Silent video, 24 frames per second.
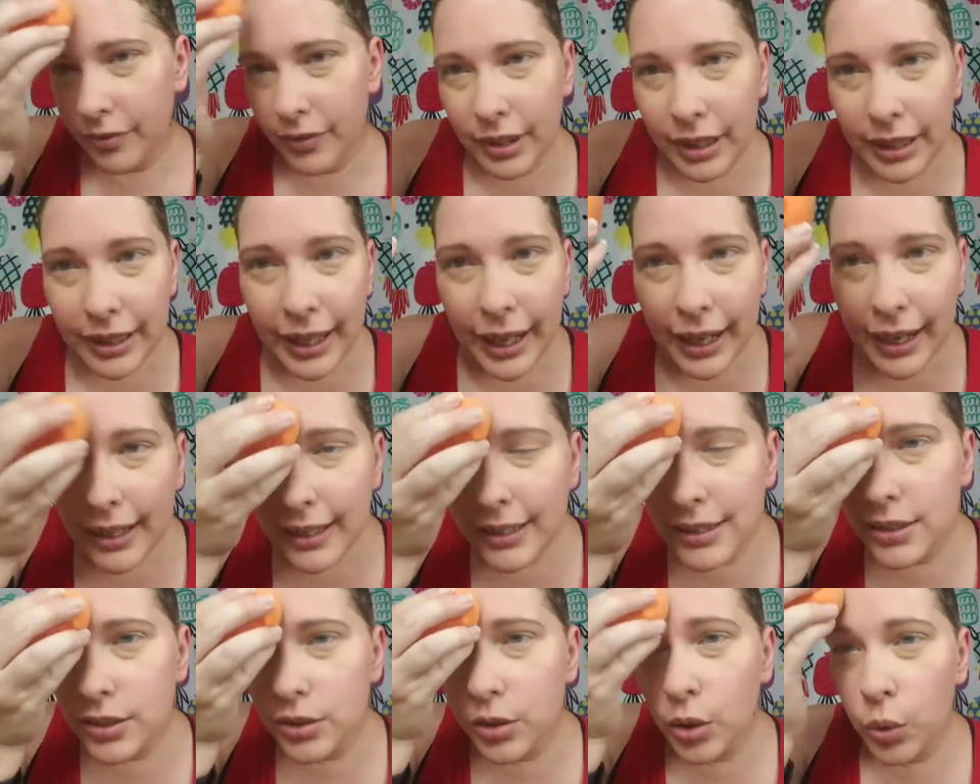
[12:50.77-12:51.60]
Yeah,
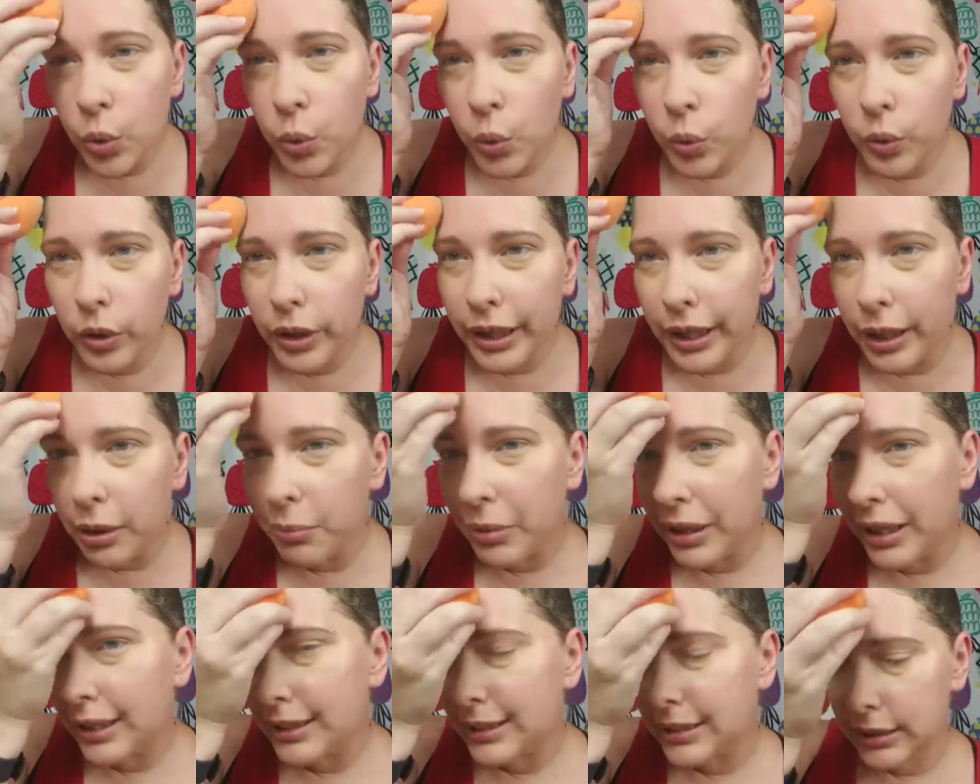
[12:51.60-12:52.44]
it's cooling,
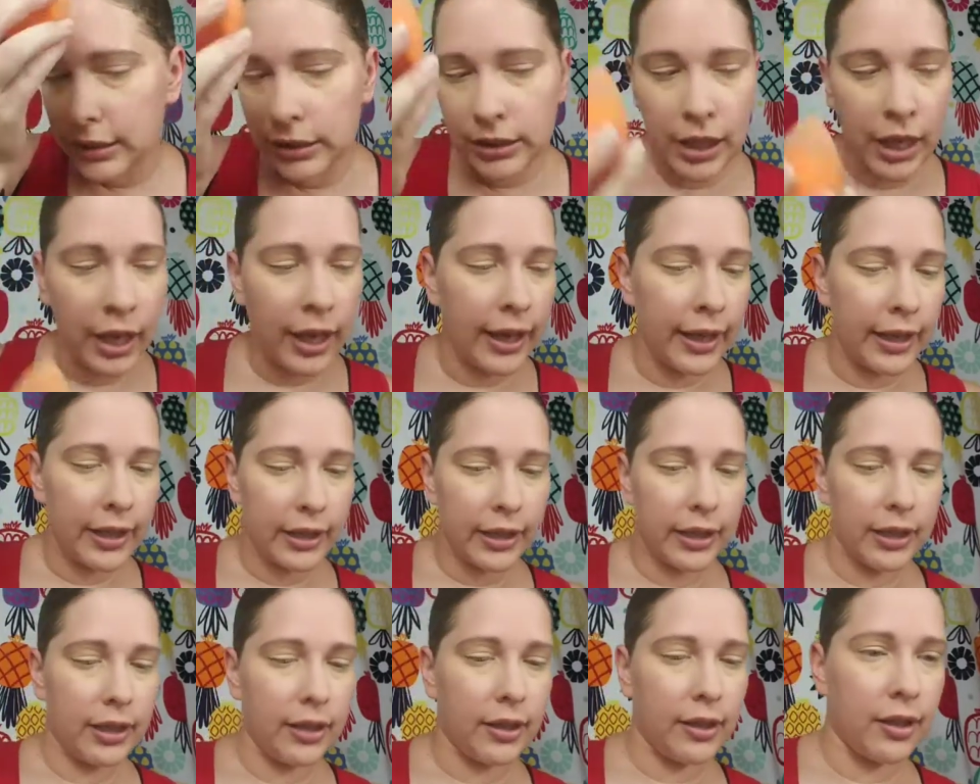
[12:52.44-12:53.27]
but it's not
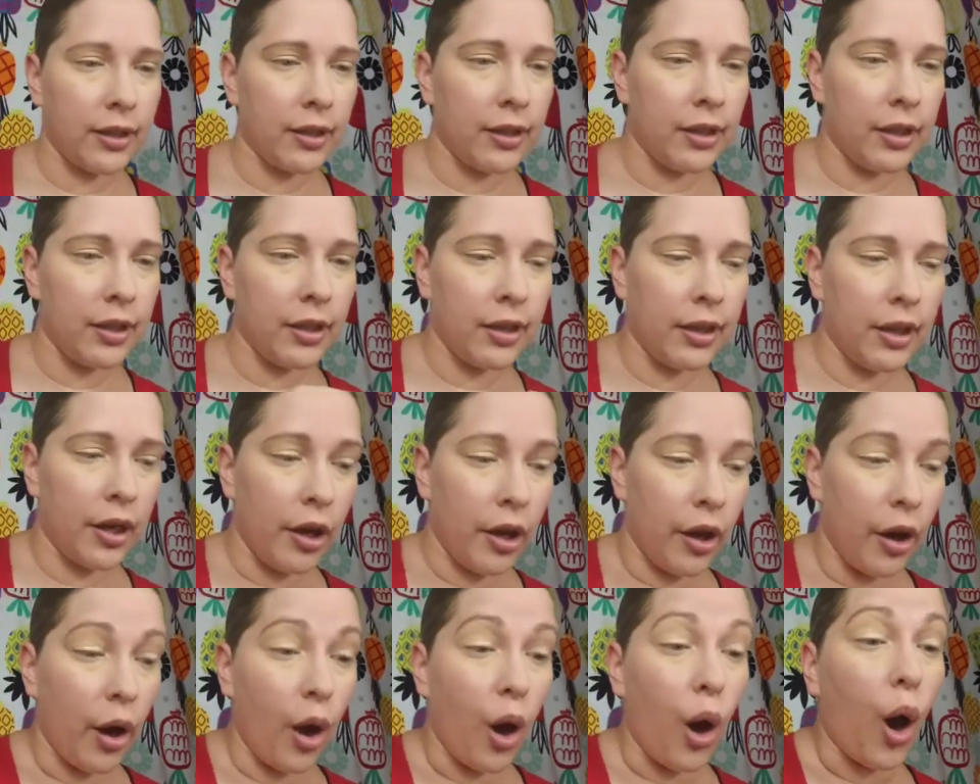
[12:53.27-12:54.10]

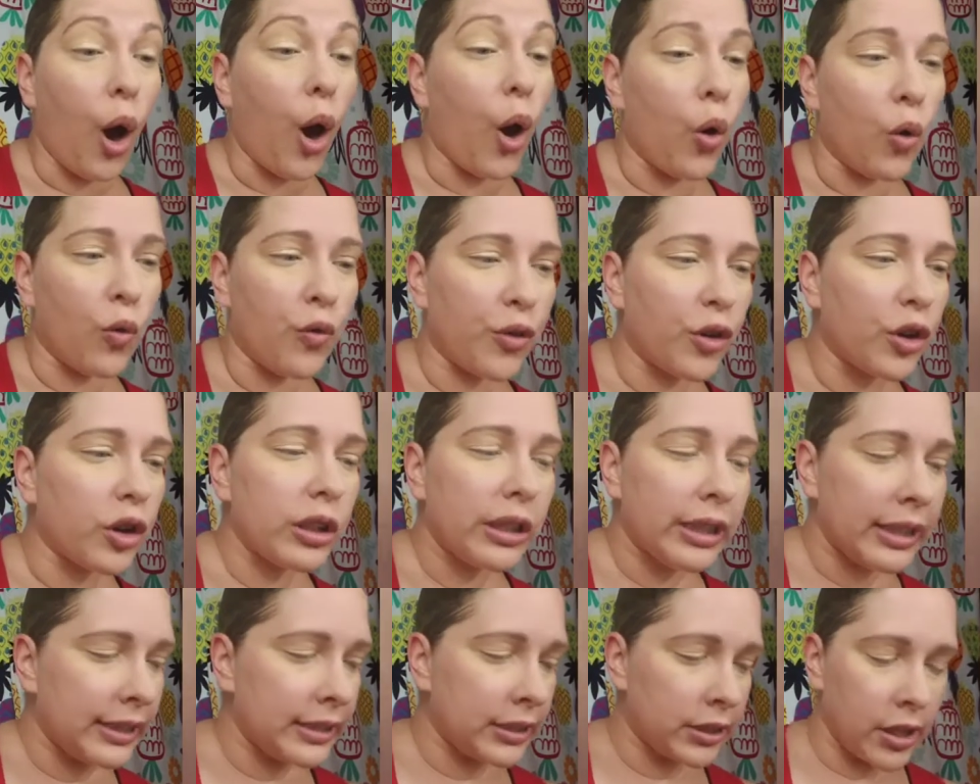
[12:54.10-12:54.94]

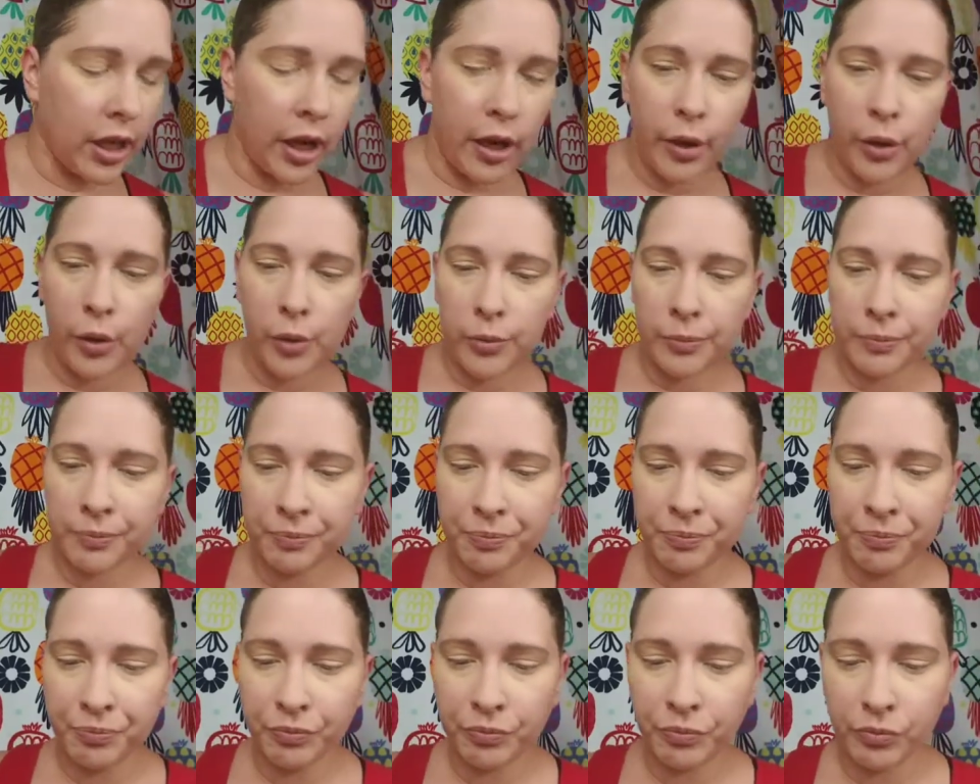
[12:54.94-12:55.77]
overly so.
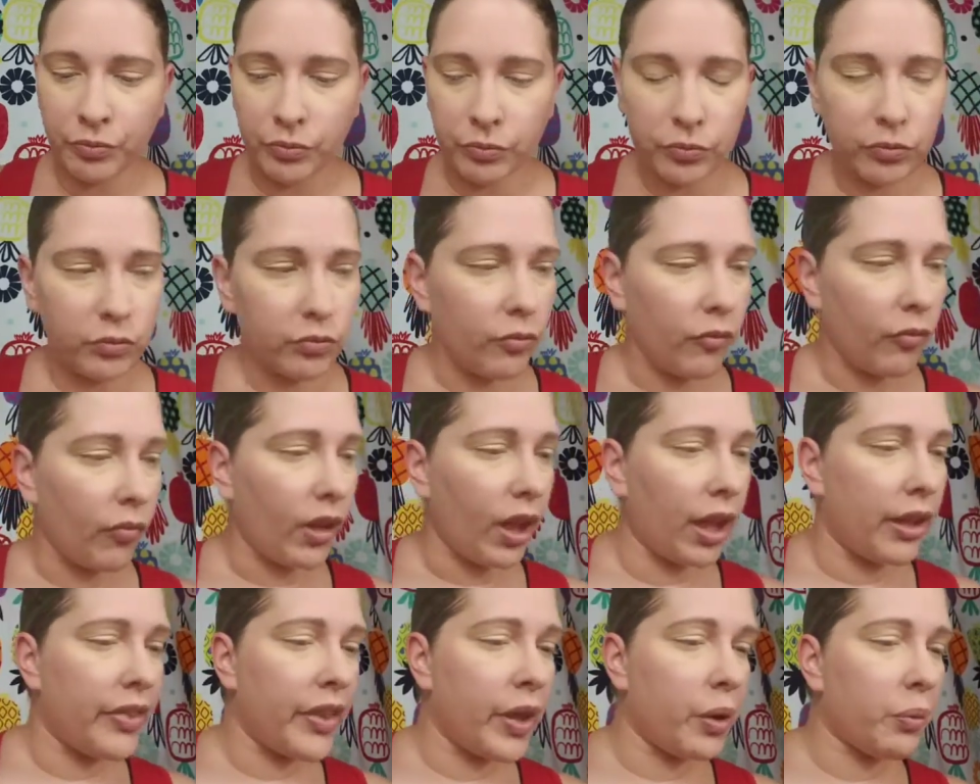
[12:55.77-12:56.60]

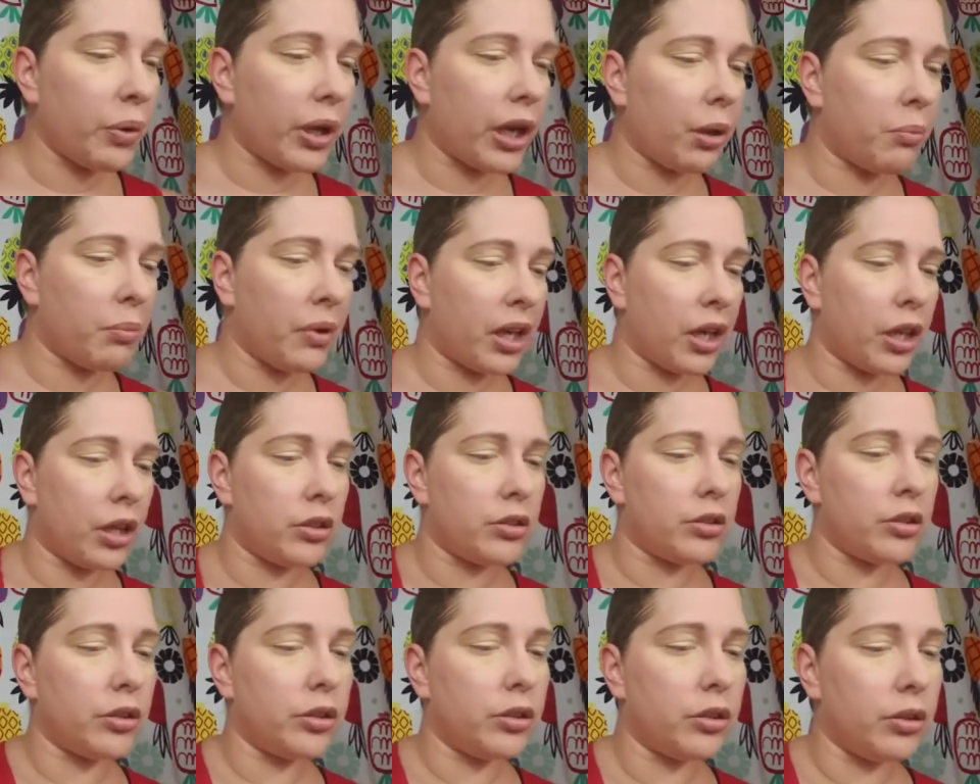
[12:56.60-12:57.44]
And then what I'm gonna
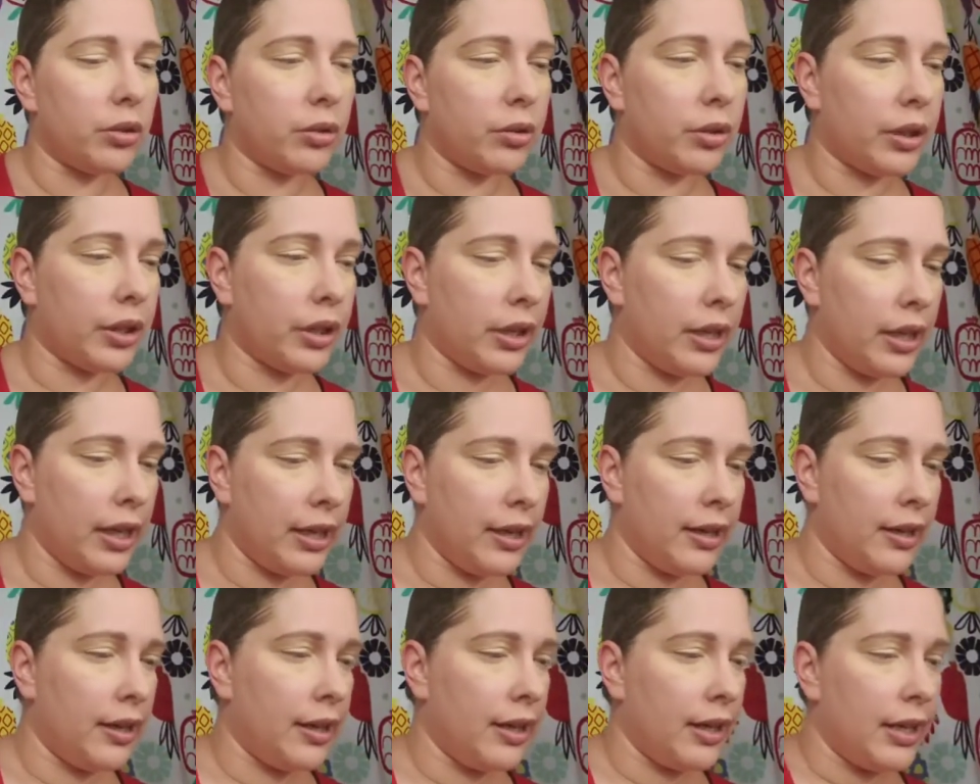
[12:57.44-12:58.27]
do
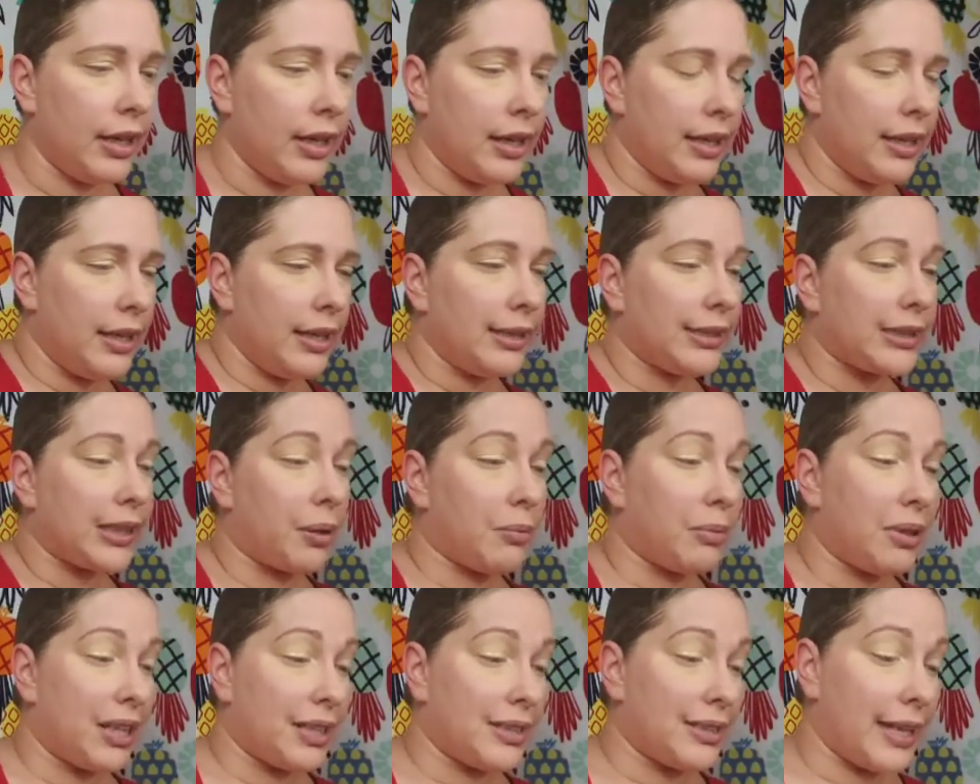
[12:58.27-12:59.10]
is I'm
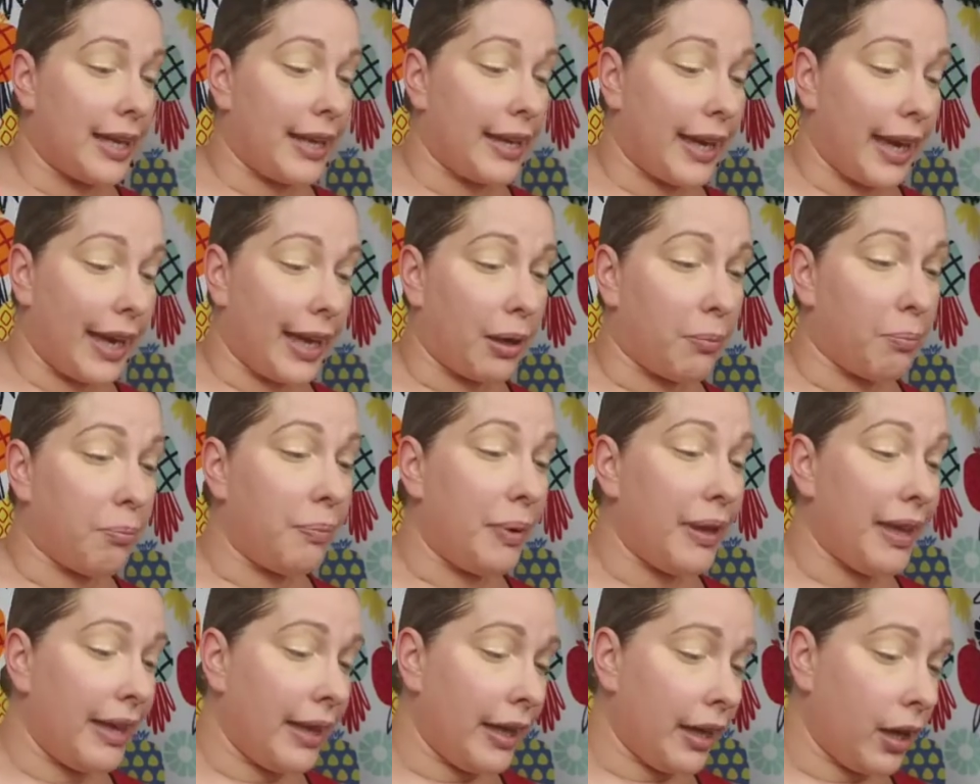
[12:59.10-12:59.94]
gonna take a
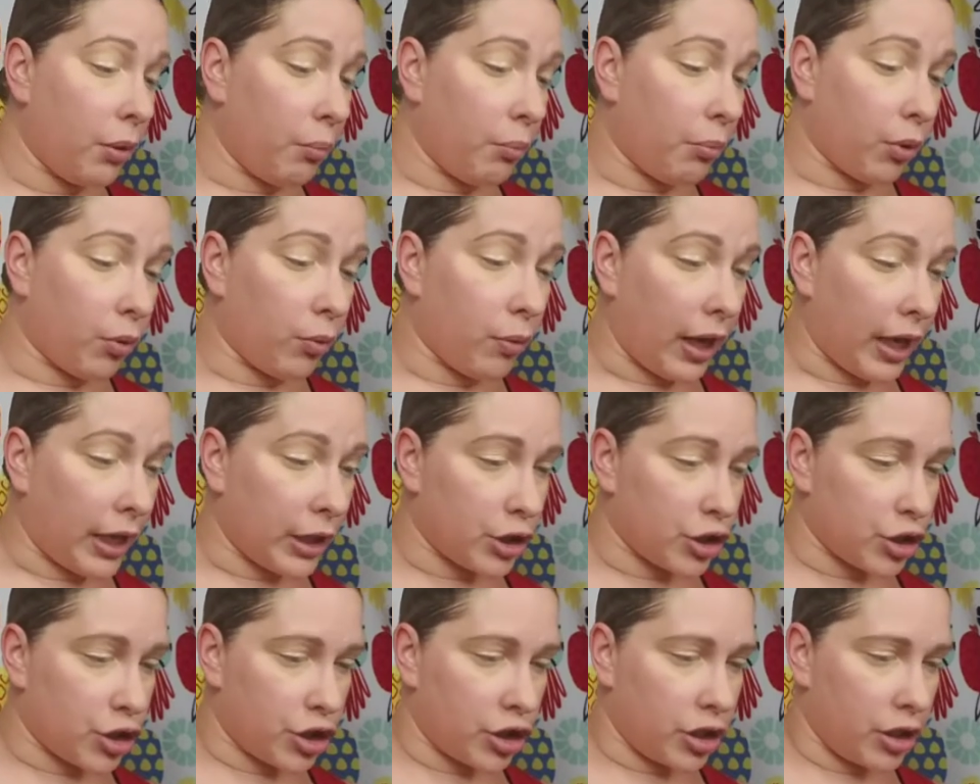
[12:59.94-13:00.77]
big
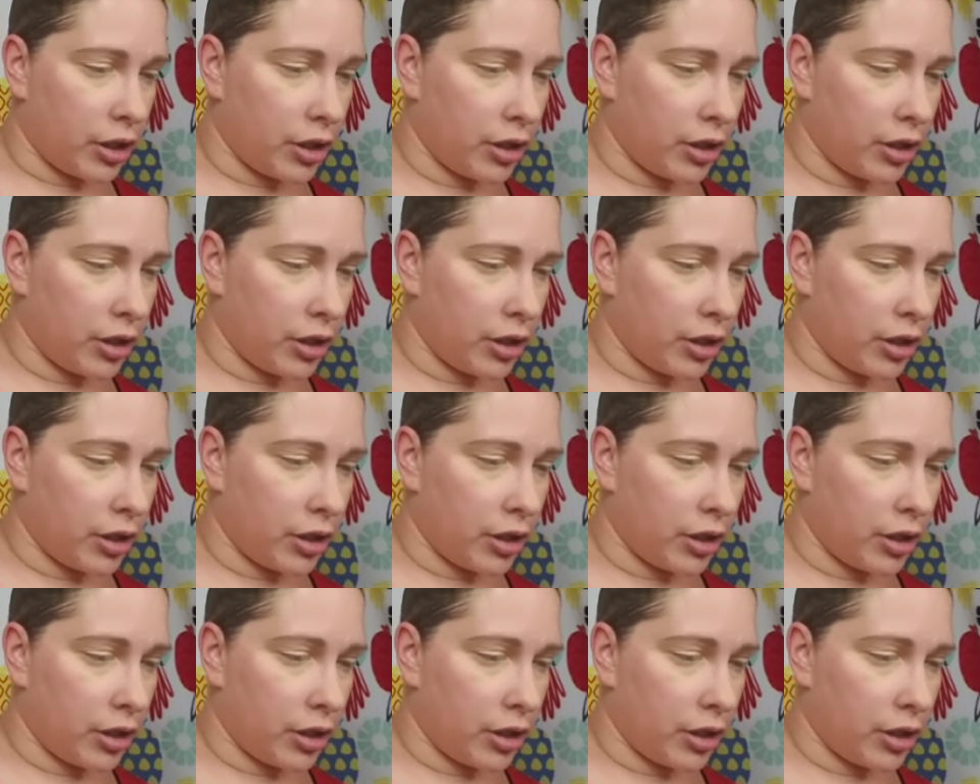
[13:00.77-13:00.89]
brush.